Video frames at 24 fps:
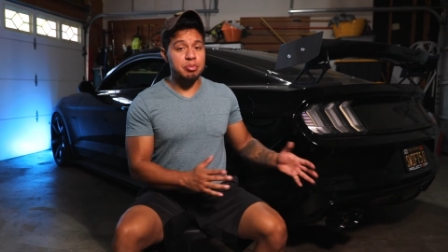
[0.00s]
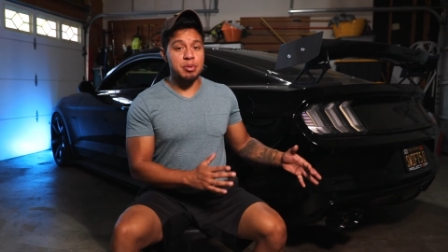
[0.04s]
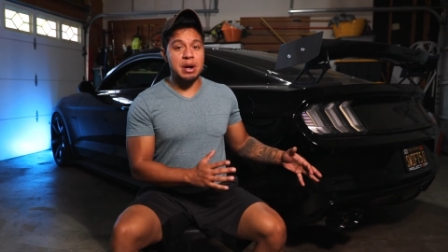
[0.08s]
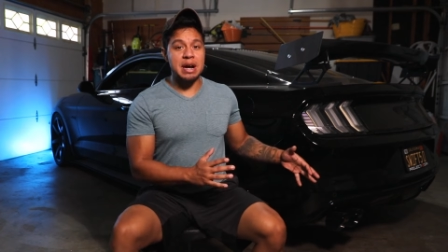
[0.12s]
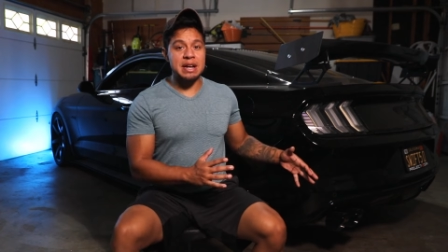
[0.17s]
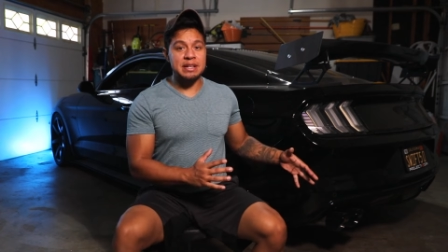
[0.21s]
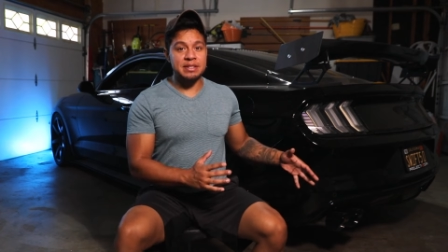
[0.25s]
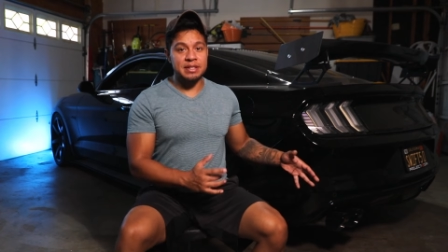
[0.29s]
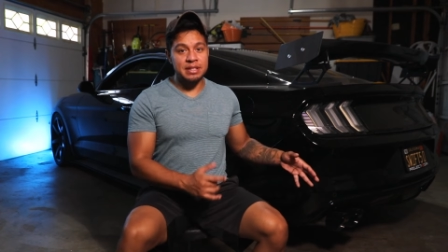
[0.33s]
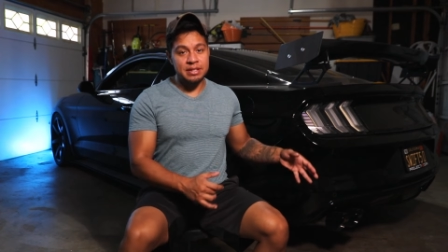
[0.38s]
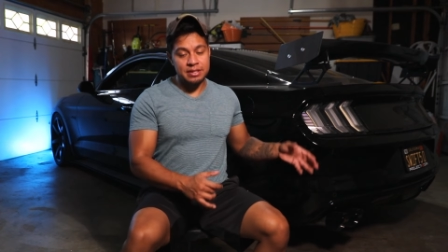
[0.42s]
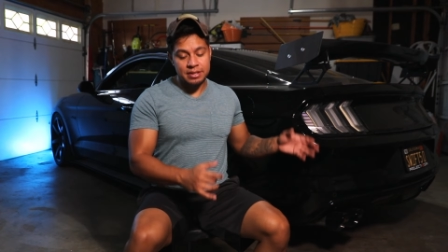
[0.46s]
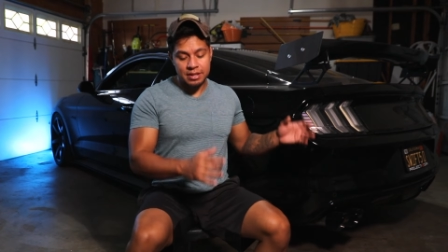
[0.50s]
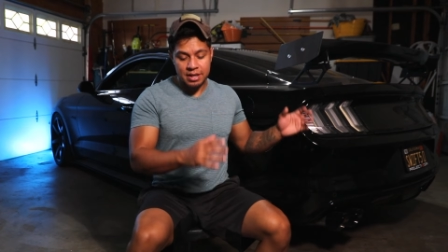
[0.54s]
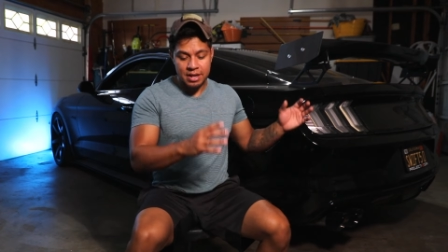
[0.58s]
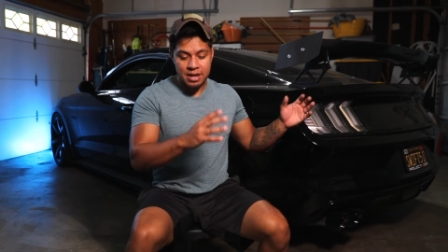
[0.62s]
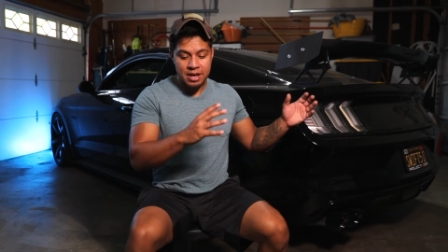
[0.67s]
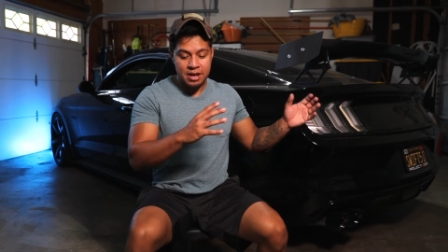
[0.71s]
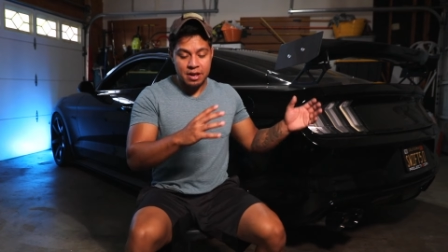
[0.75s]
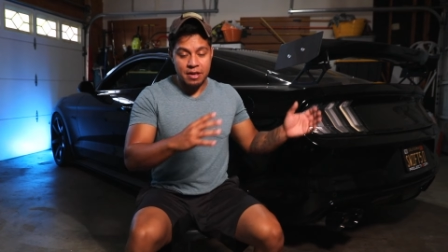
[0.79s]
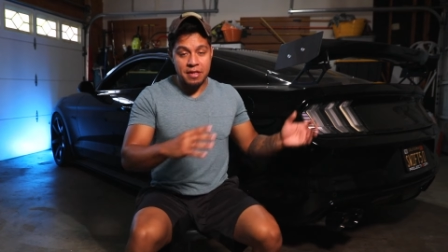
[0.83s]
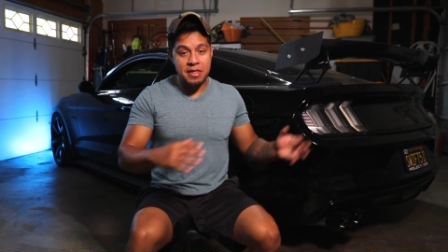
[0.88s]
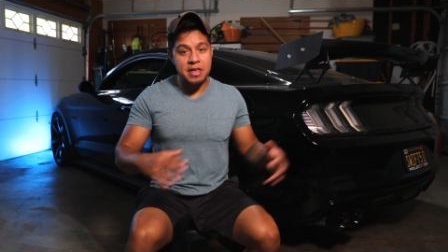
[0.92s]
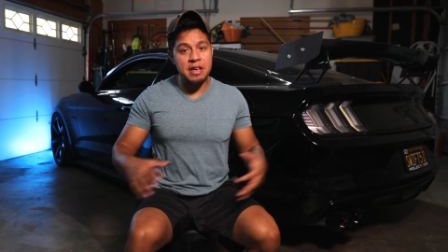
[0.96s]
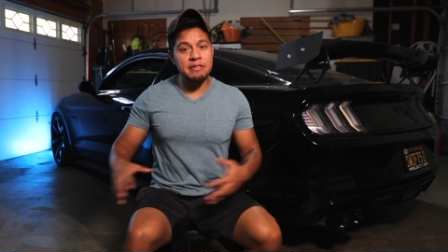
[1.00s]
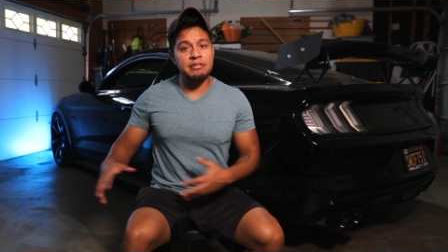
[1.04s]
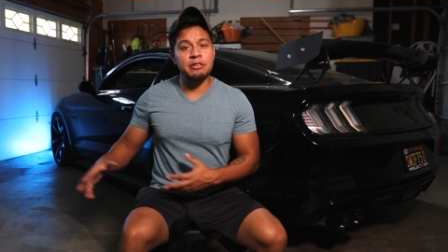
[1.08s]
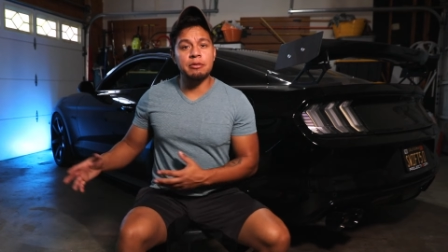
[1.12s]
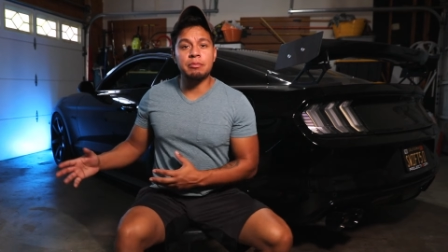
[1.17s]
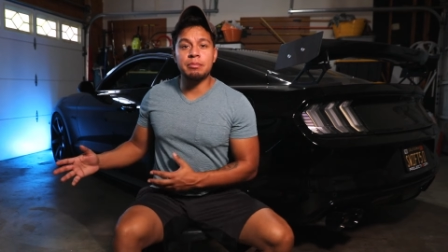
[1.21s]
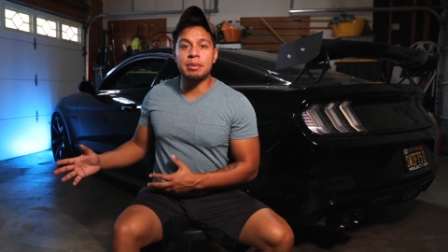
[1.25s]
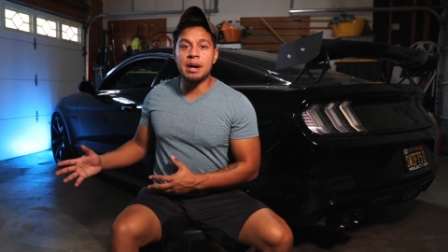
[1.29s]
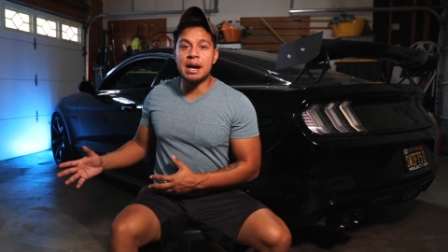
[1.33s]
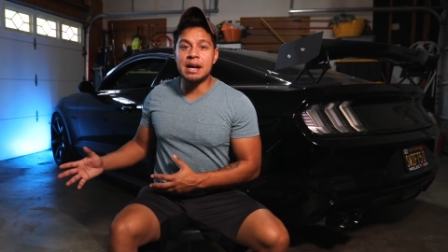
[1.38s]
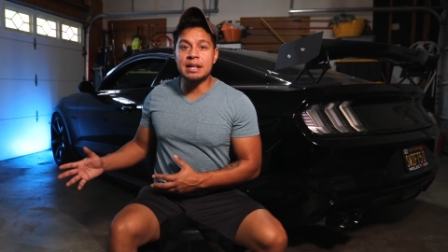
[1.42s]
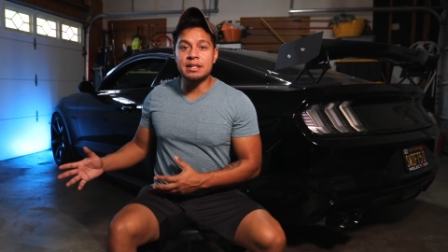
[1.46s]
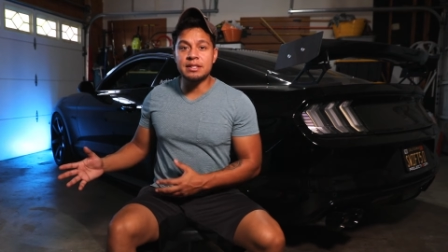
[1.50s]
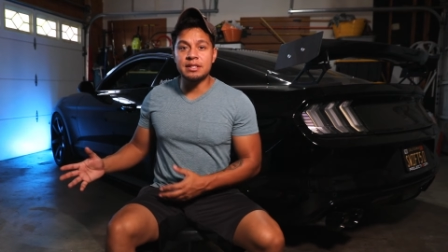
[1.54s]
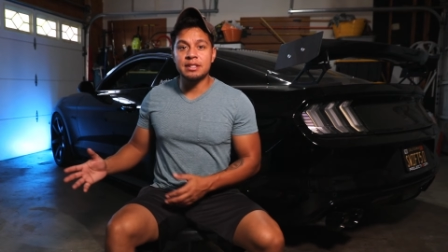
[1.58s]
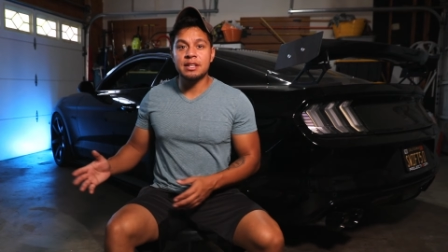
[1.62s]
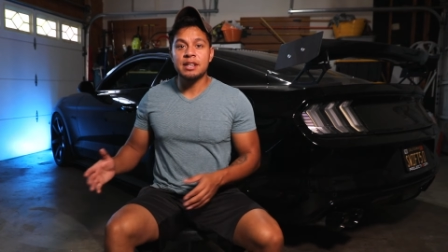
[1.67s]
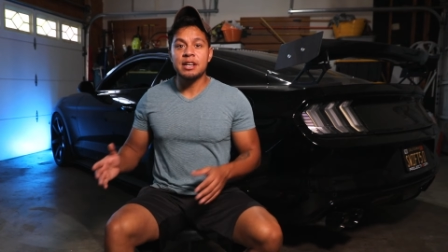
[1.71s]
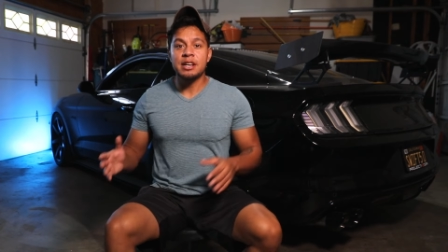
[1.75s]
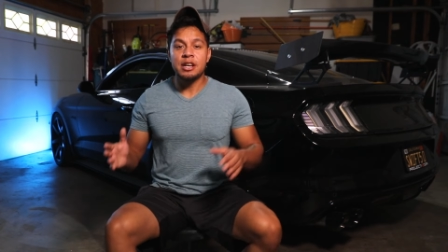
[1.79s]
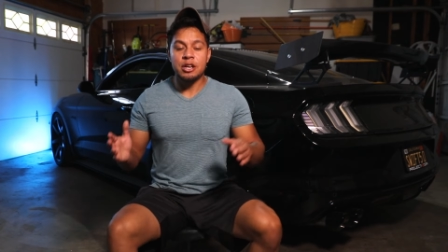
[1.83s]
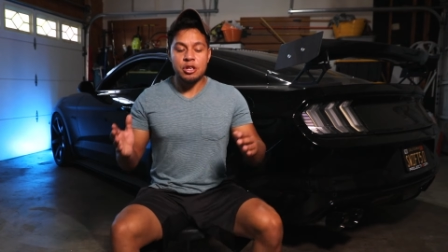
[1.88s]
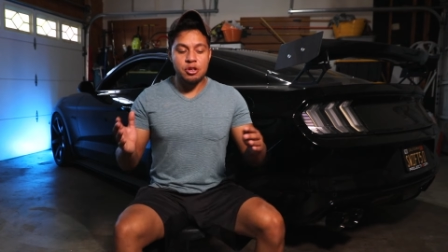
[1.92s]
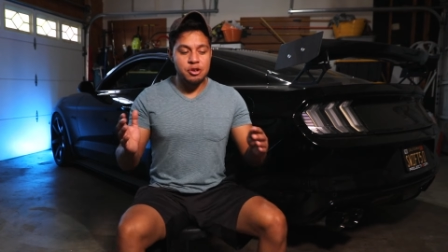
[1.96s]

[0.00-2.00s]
prices, different brands.